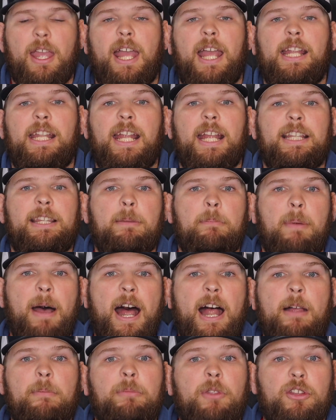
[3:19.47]
And at the
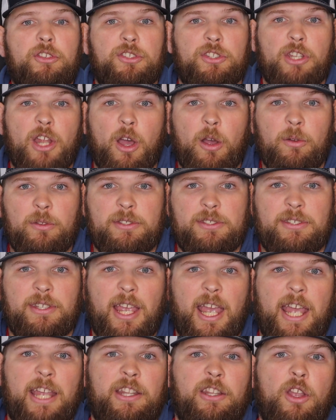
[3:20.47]
bottom there's
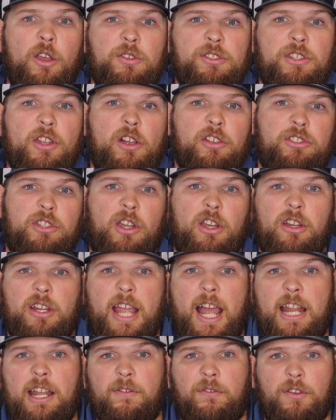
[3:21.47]
notes, and those notes are
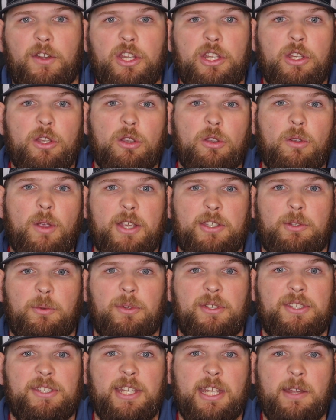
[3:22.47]
kind of for you as a
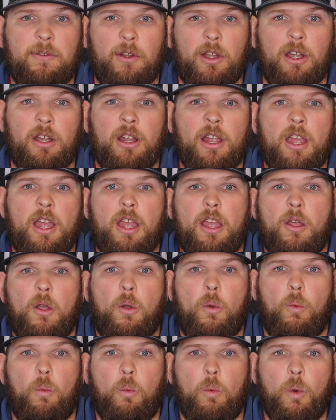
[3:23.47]
receiver,
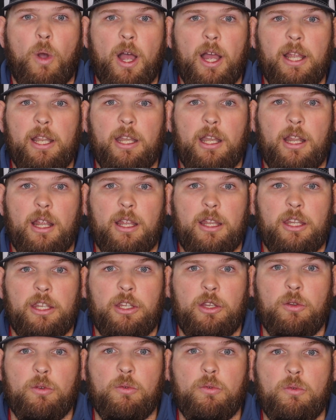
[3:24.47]
what
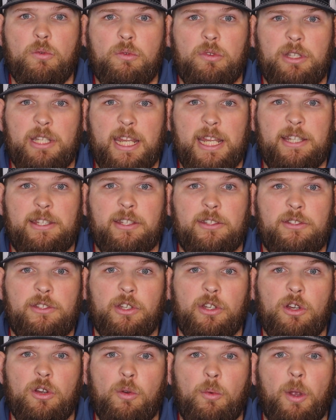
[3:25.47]
you need to
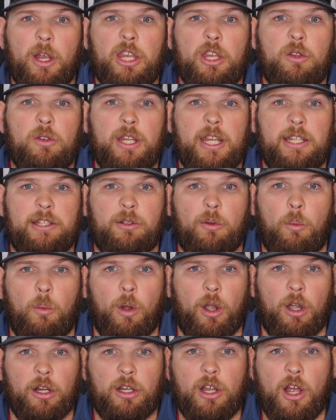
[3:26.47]
do, what you need to
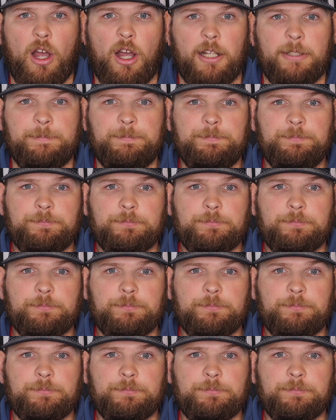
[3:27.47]
work on,